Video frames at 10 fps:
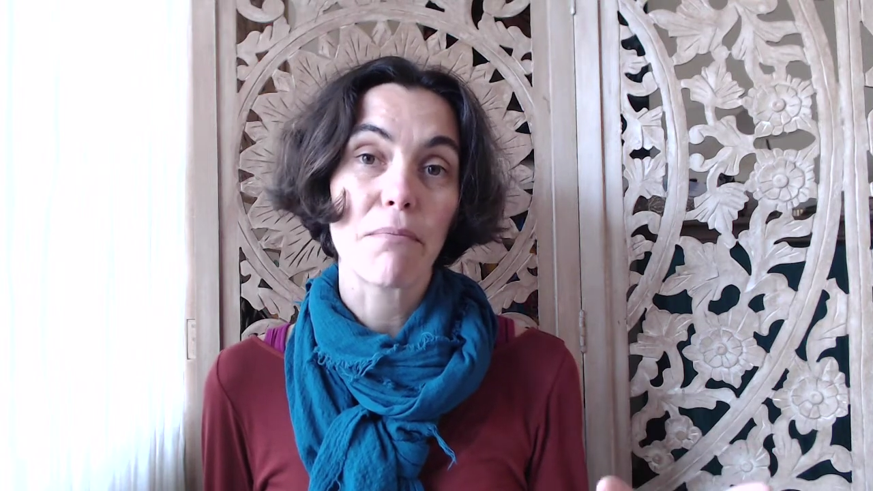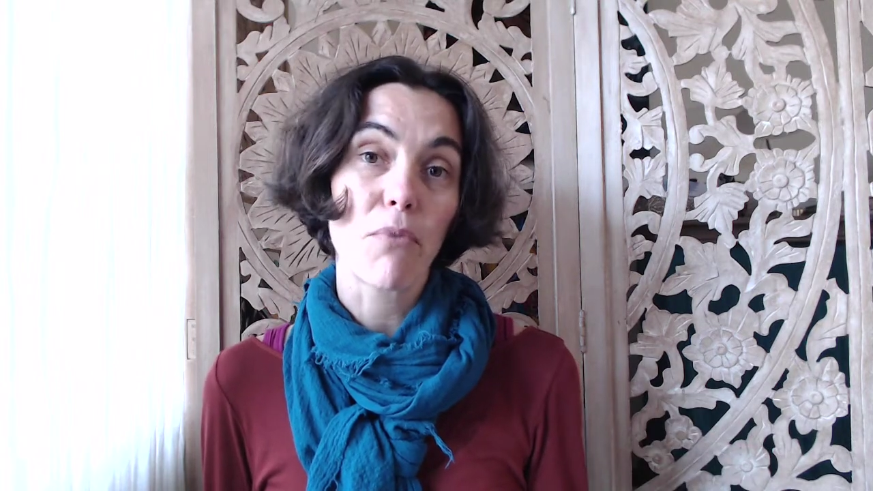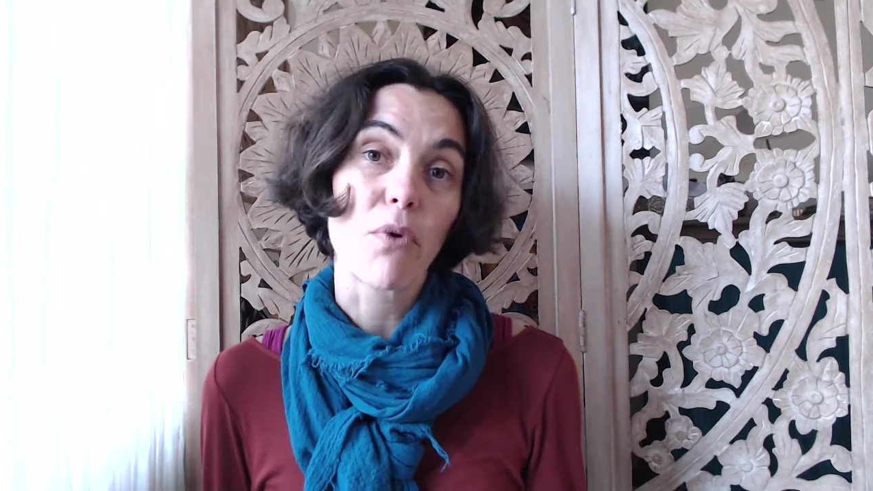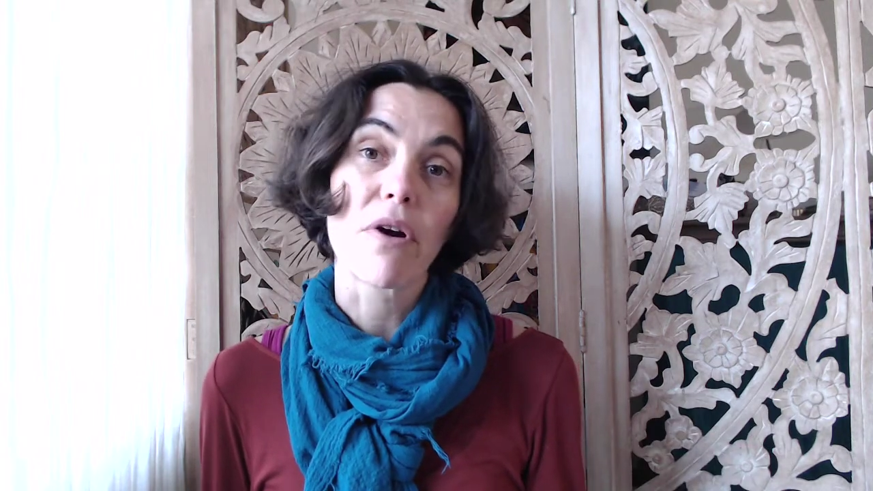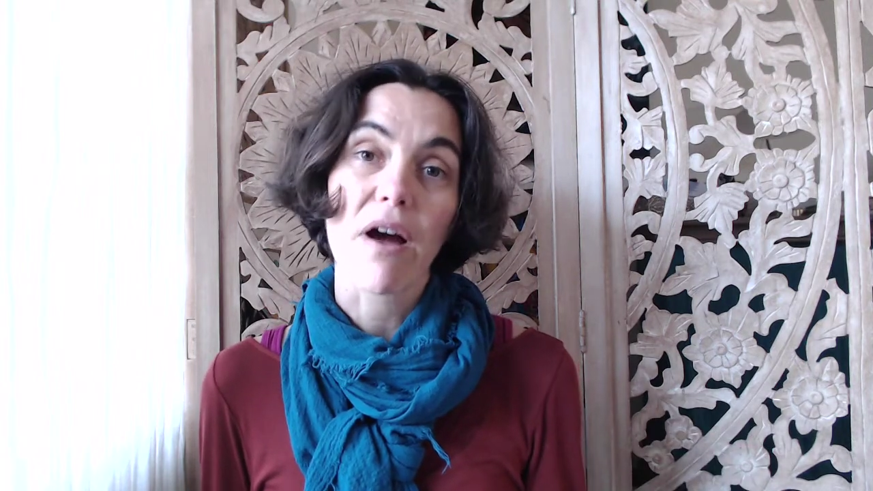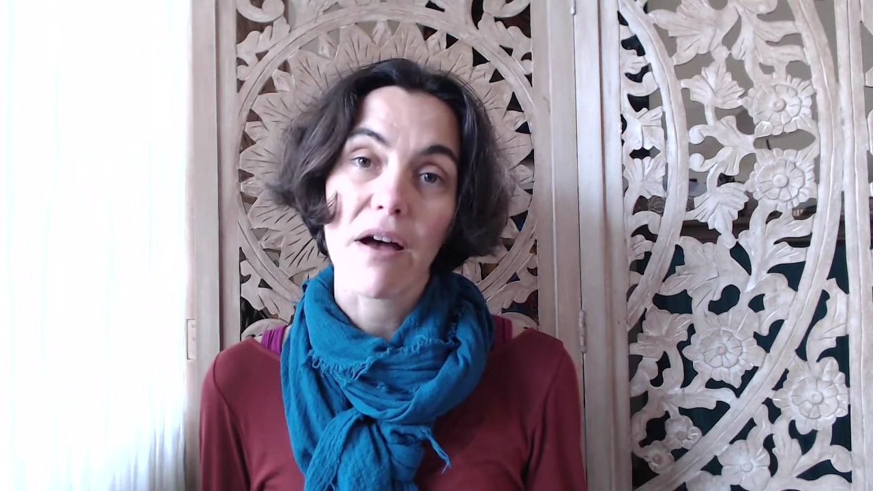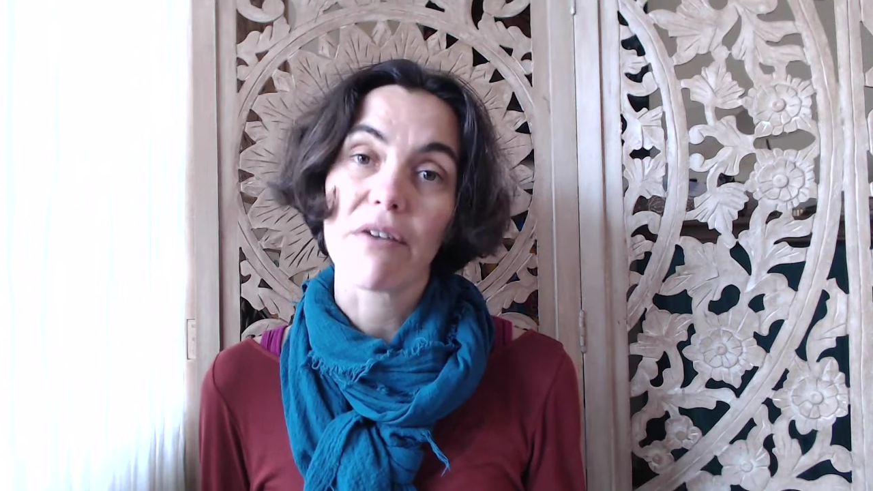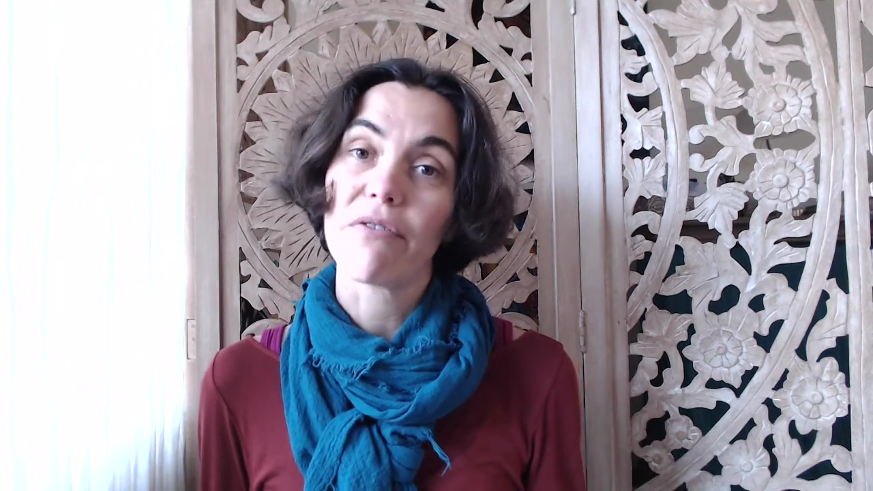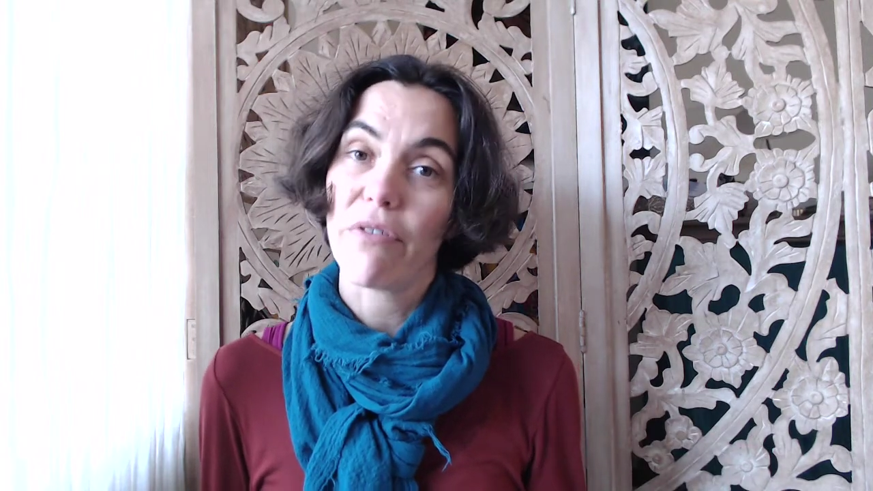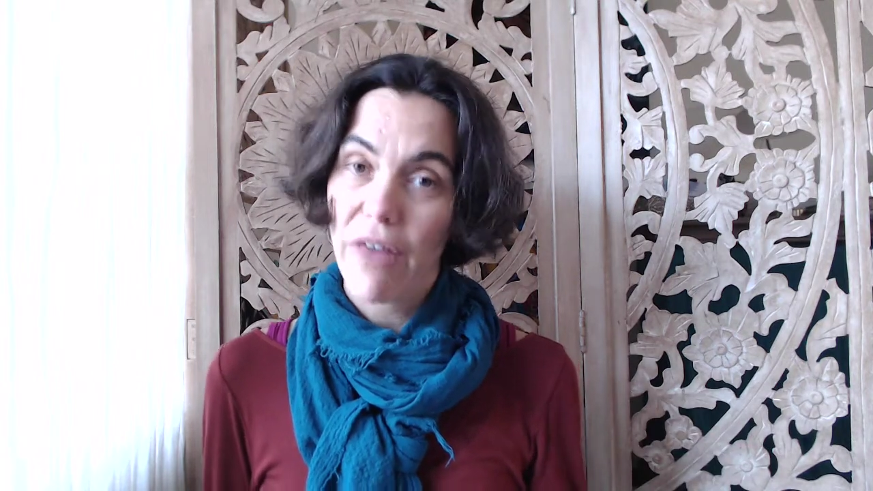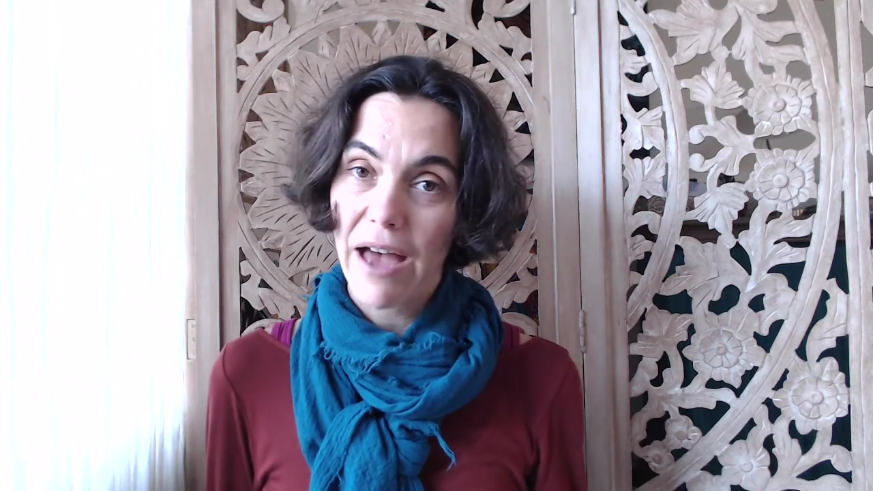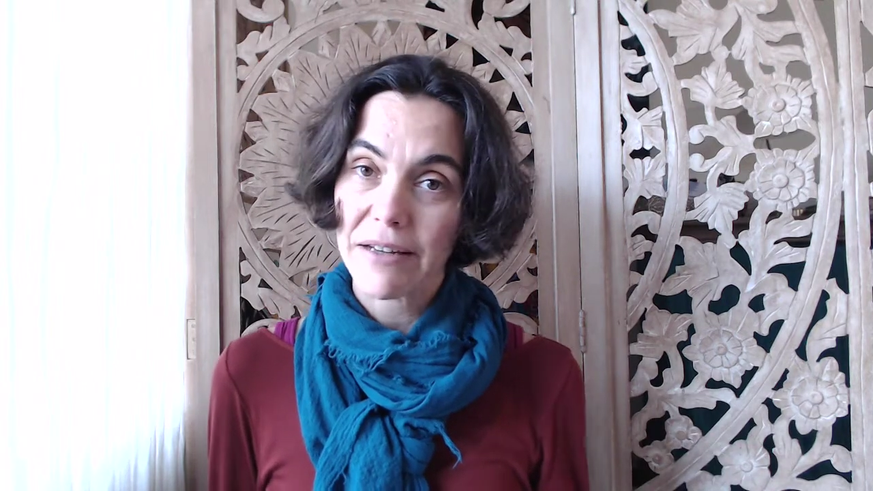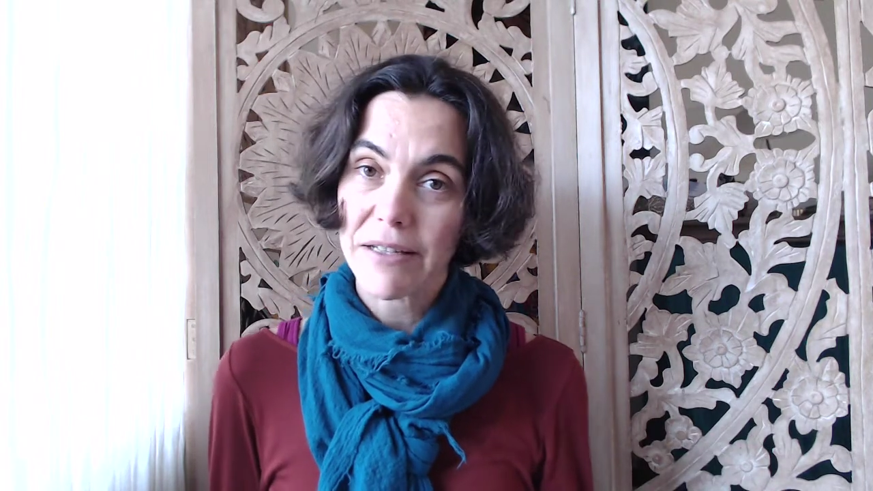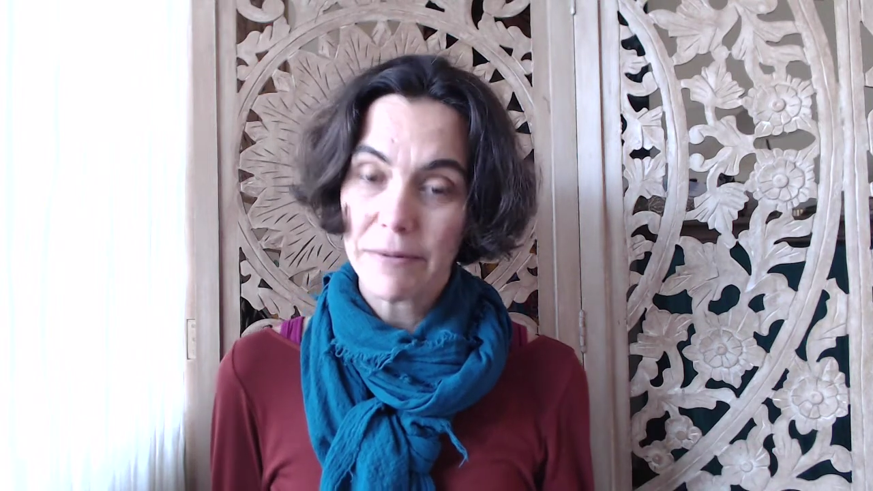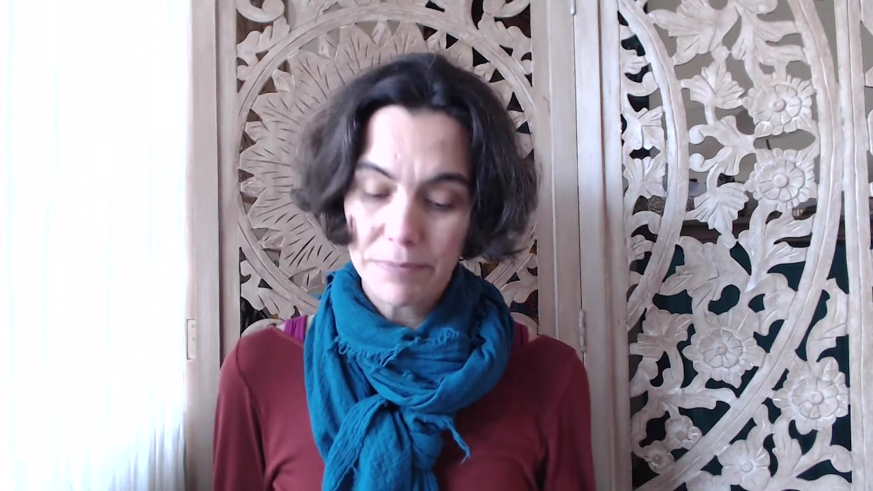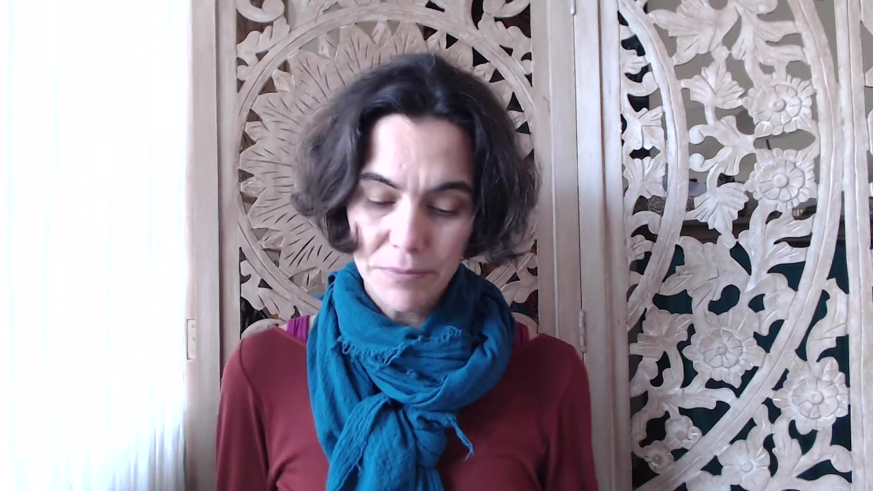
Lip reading: more of that.